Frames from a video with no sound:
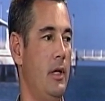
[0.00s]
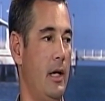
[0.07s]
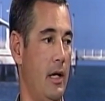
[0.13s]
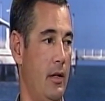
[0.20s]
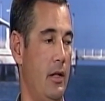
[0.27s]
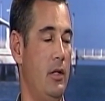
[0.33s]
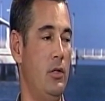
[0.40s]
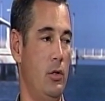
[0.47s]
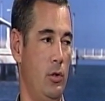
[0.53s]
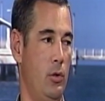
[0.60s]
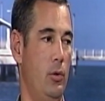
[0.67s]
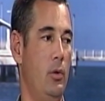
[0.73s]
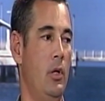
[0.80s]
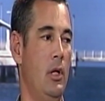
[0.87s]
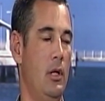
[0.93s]
Yeah, they
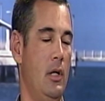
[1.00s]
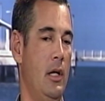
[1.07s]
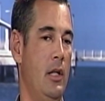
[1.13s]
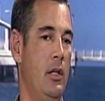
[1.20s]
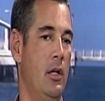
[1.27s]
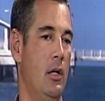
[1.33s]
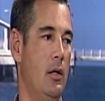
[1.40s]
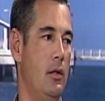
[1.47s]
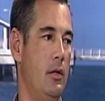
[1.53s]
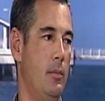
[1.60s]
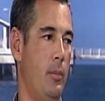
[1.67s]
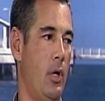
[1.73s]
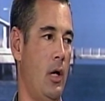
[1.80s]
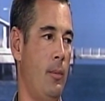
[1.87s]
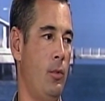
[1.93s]
do. And the
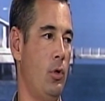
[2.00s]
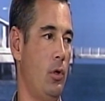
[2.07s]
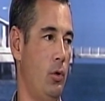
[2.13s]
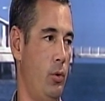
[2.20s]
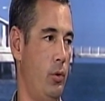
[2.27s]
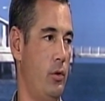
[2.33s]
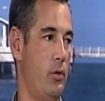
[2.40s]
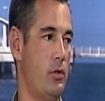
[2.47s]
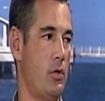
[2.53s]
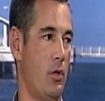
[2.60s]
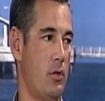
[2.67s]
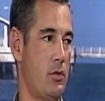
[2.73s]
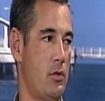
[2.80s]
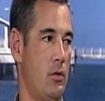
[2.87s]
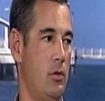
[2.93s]
bomber lures
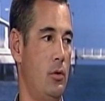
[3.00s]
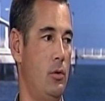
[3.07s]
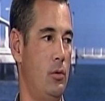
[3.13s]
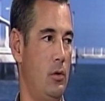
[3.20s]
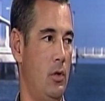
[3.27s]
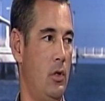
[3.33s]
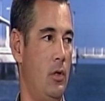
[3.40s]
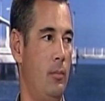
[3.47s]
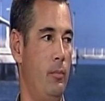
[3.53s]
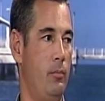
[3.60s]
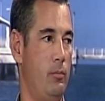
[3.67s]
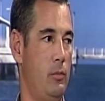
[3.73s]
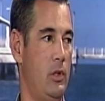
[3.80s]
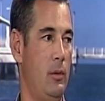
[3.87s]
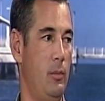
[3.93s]
also
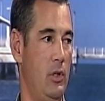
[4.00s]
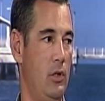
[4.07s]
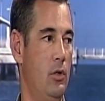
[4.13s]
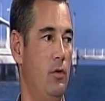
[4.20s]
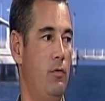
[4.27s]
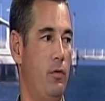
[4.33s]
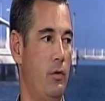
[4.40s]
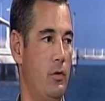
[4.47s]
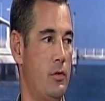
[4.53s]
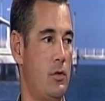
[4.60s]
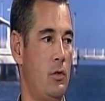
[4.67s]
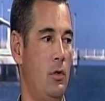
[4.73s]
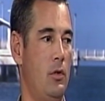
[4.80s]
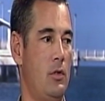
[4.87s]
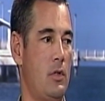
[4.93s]
can be good for the
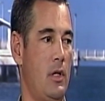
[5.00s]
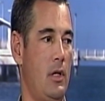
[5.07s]
snooks.